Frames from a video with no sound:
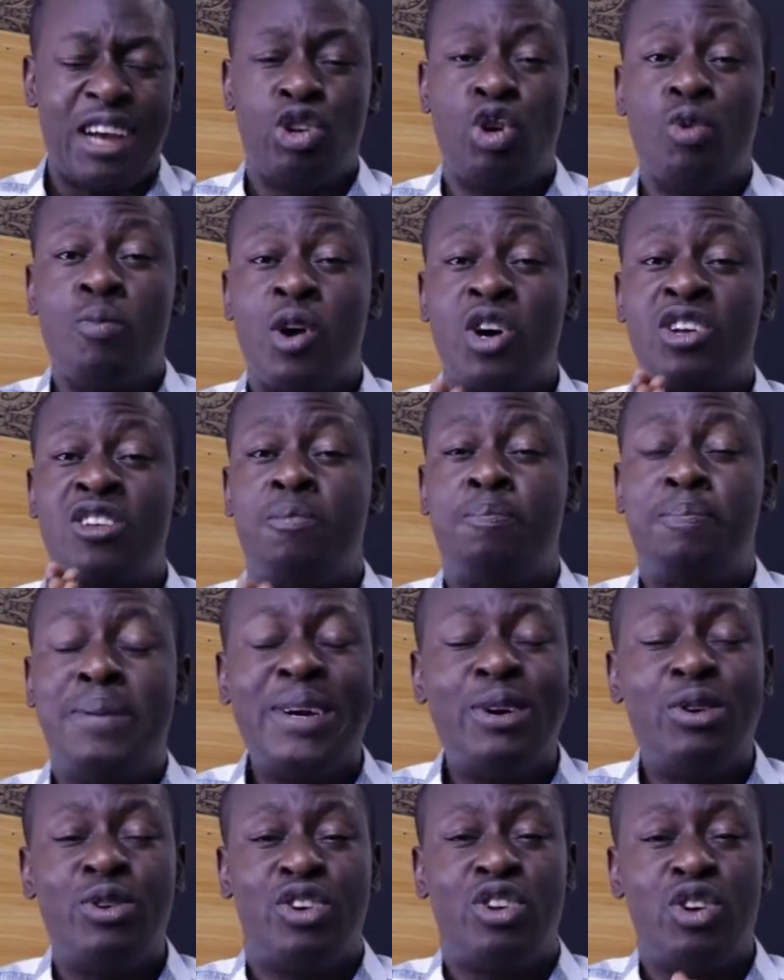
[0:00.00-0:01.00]
you must
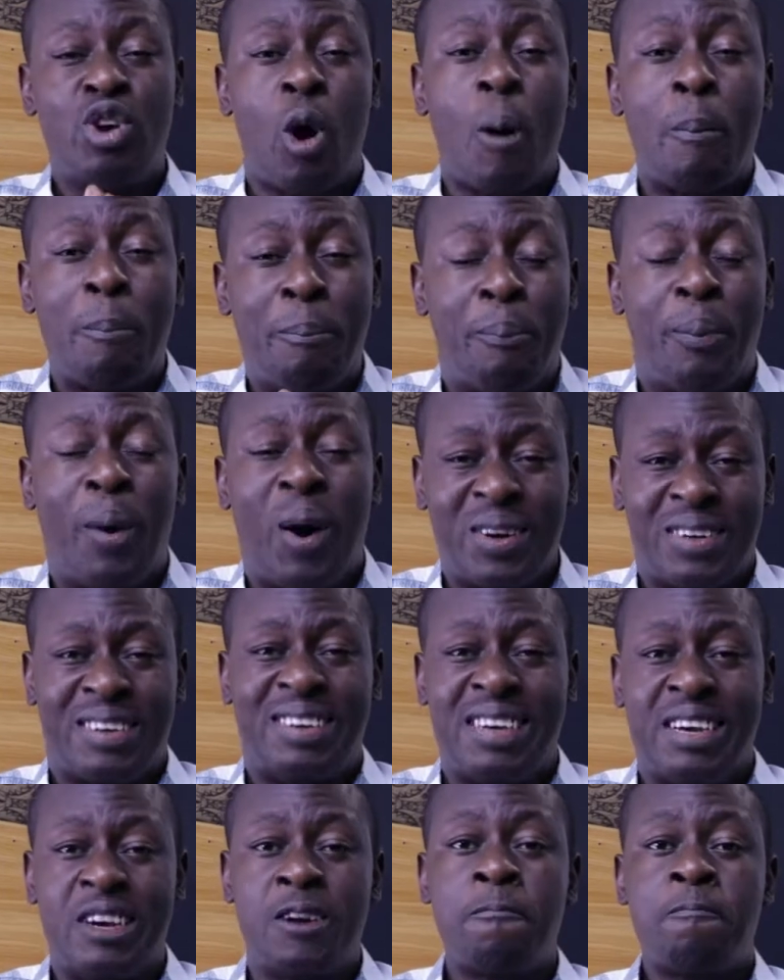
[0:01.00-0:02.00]
build your
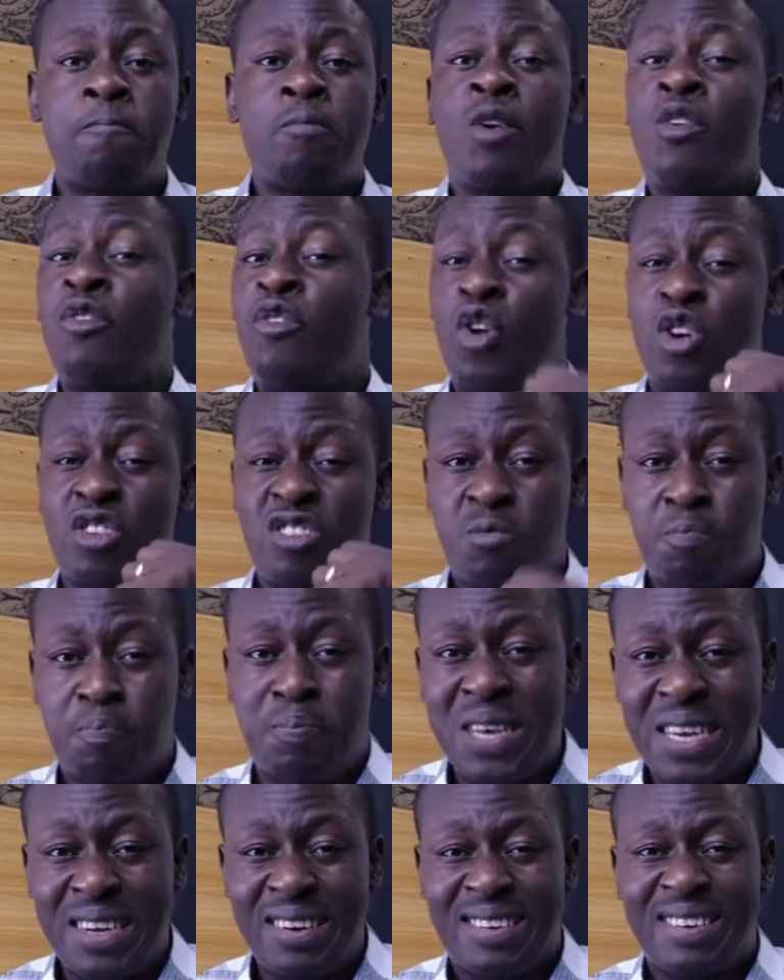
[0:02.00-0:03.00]
body for
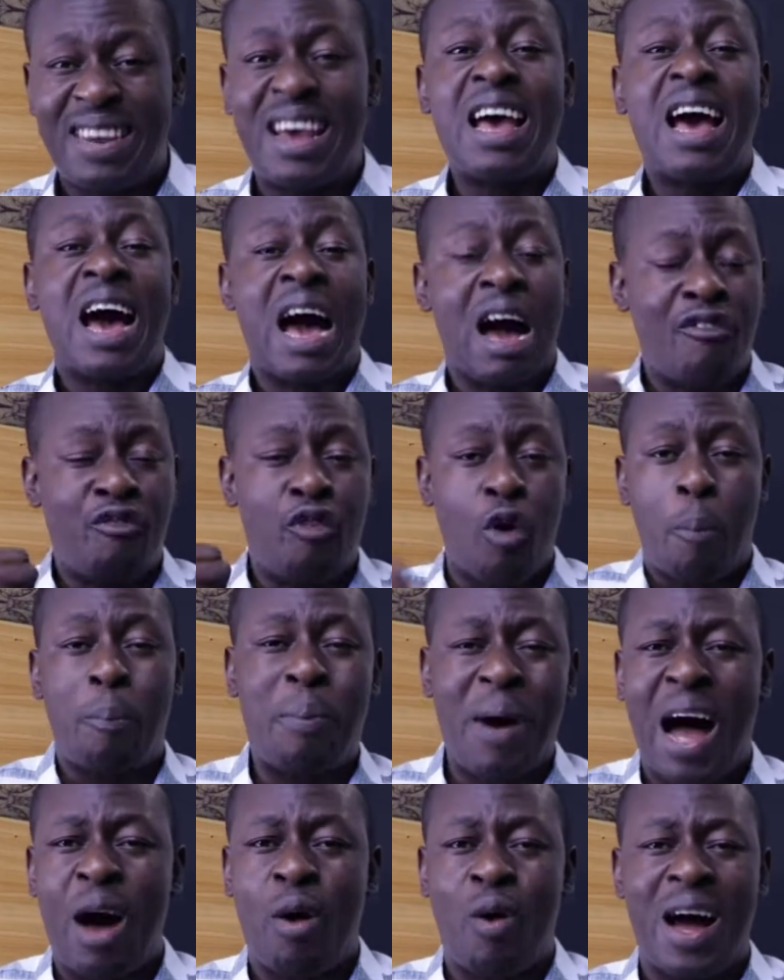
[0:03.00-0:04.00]
speed and for
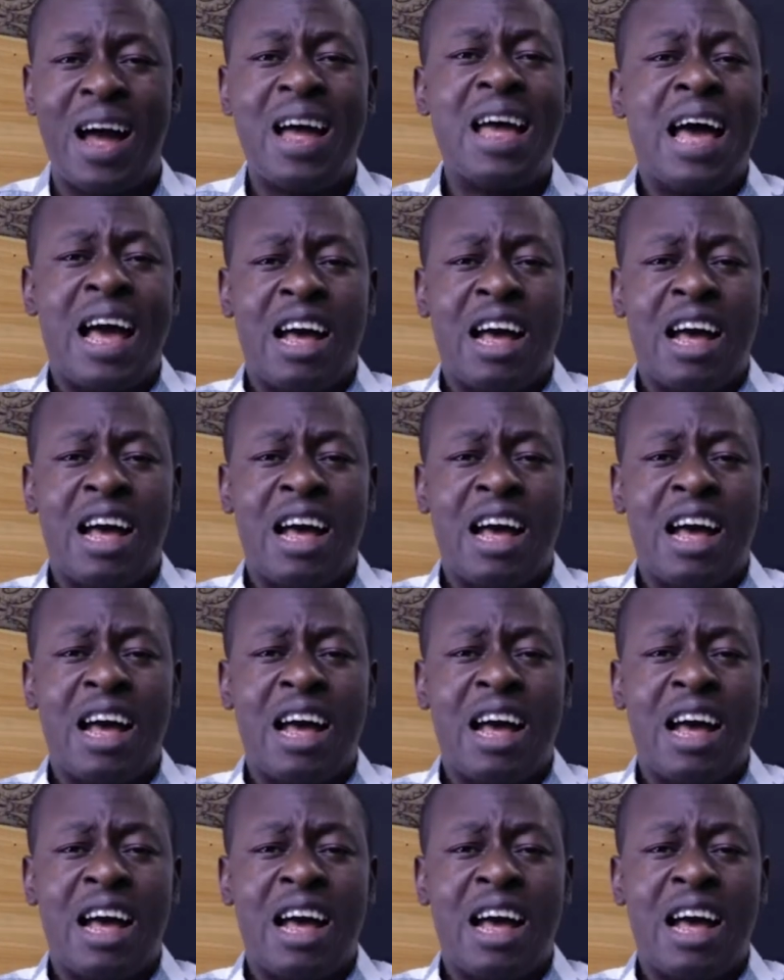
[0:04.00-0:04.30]
power.